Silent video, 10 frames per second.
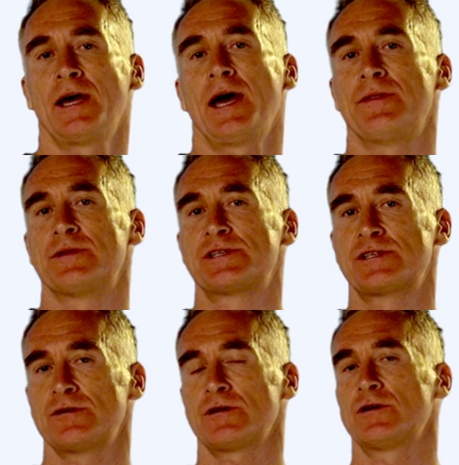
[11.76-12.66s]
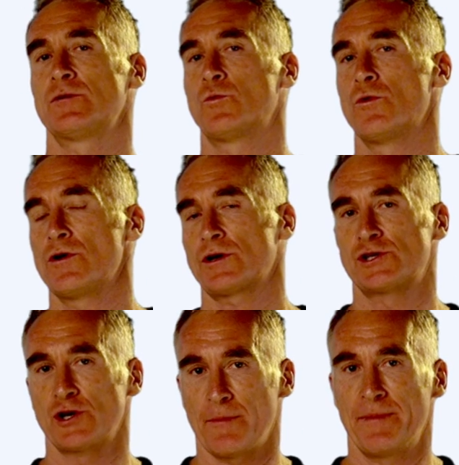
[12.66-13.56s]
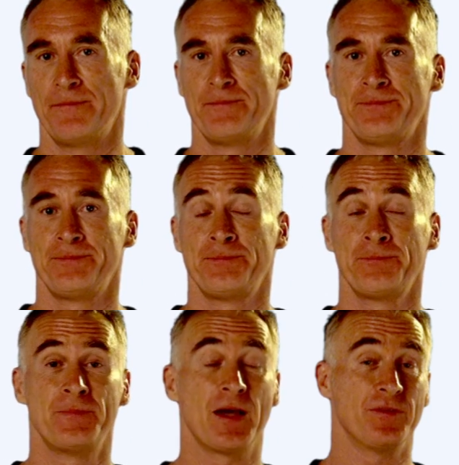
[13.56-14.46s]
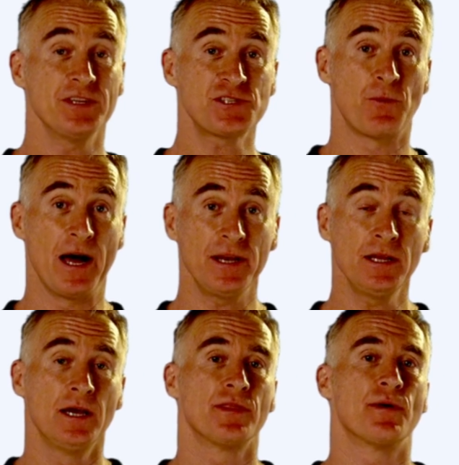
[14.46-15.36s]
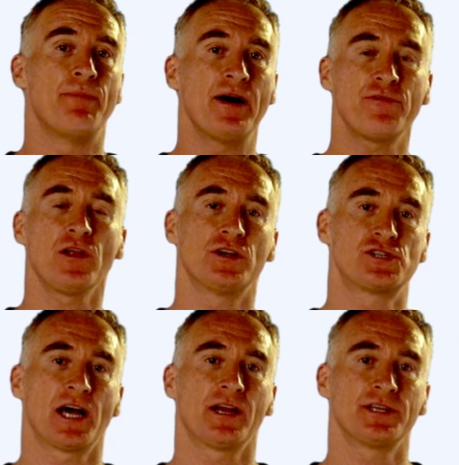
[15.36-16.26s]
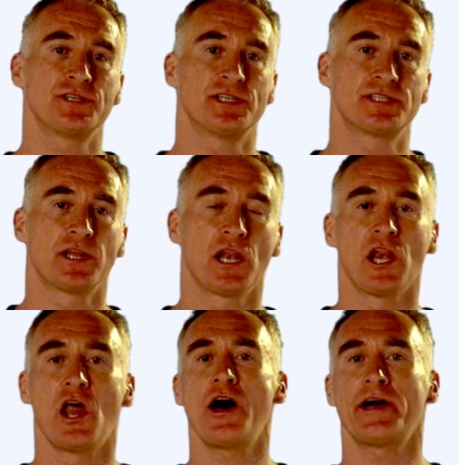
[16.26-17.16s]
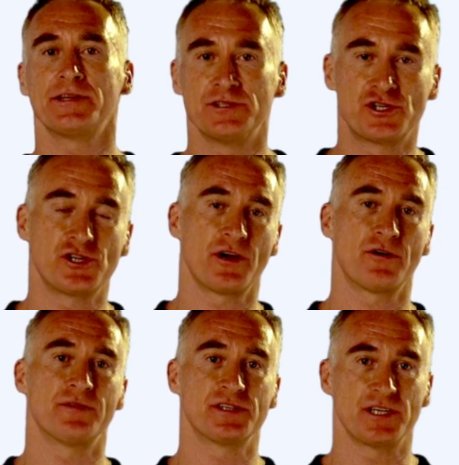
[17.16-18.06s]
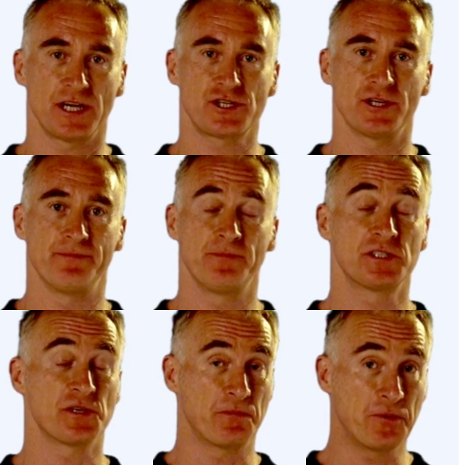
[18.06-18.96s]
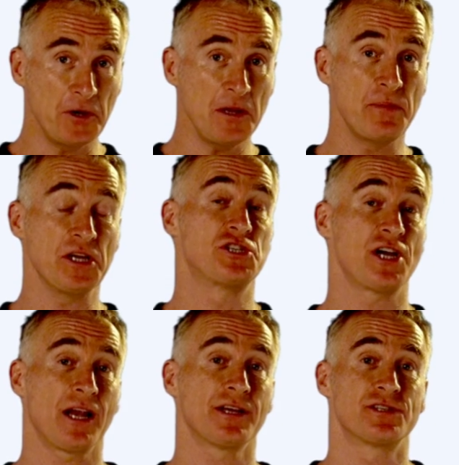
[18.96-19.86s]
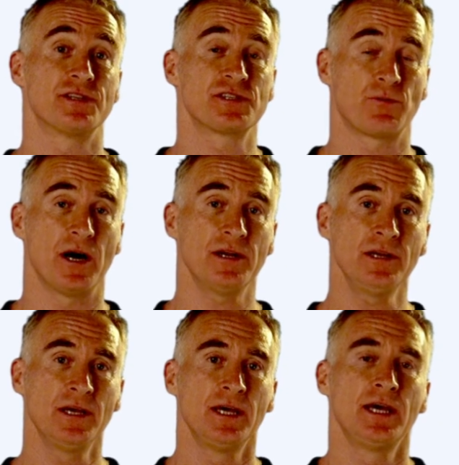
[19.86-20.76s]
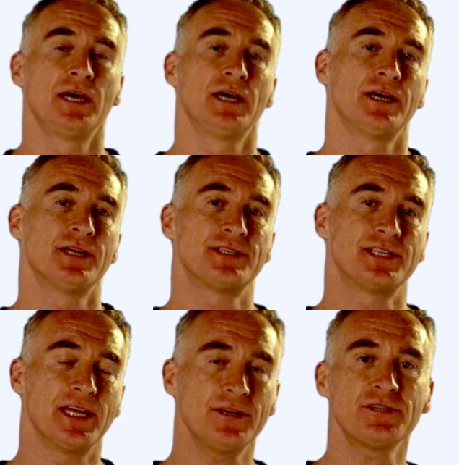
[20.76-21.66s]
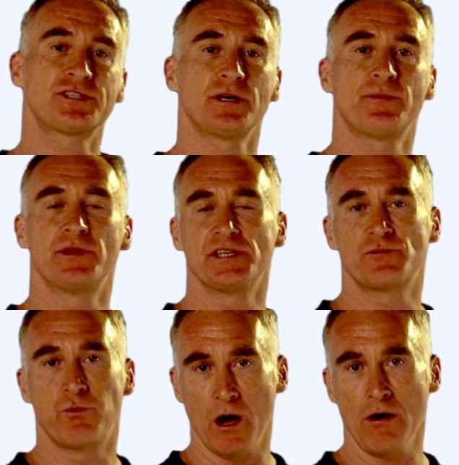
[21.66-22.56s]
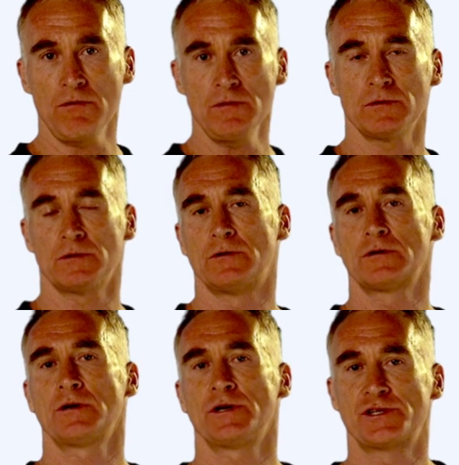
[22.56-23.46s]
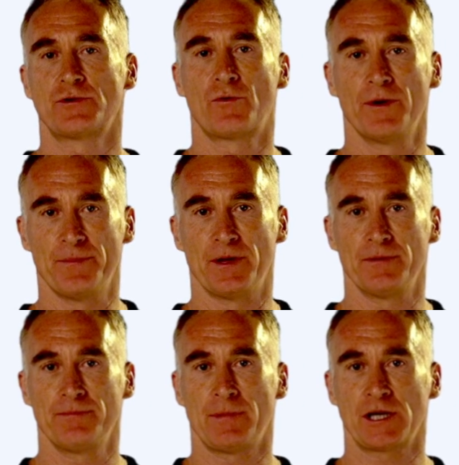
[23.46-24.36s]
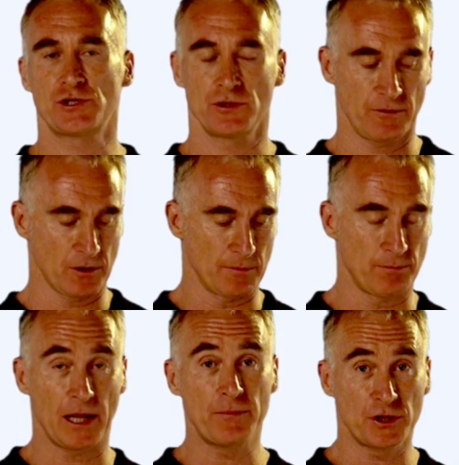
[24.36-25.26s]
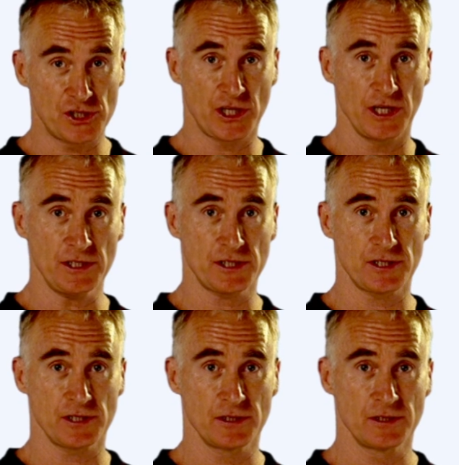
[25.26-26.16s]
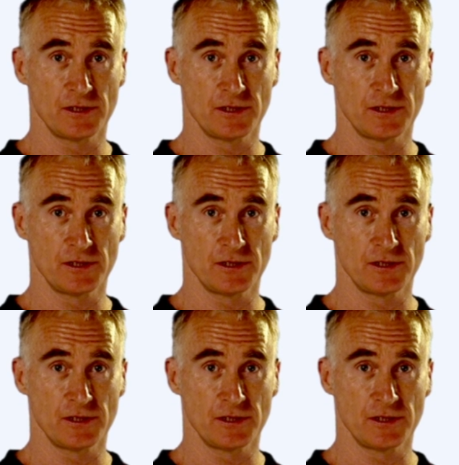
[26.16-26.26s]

and the Circuit Workshop. Now in this one, the Buffalo Challenge is the lion's share of the session. It's a pretty big challenge, this one. To get on top of this well, organise your equipment. Make sure you've got blood pressure kits,